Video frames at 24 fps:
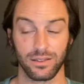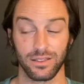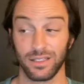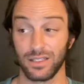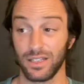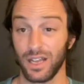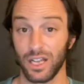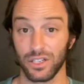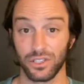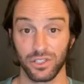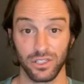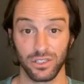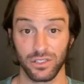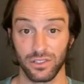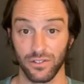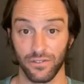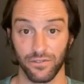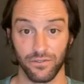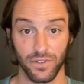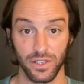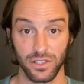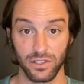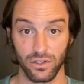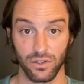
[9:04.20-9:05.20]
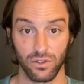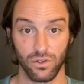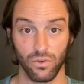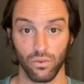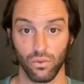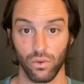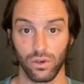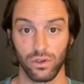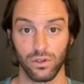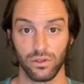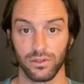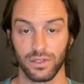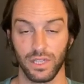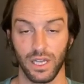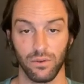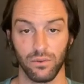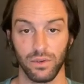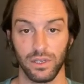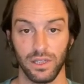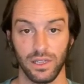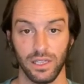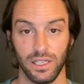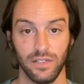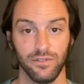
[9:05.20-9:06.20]
and not just the physical world that we
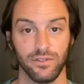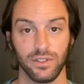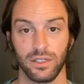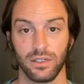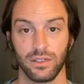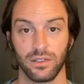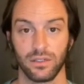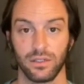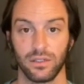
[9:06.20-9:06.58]
live in,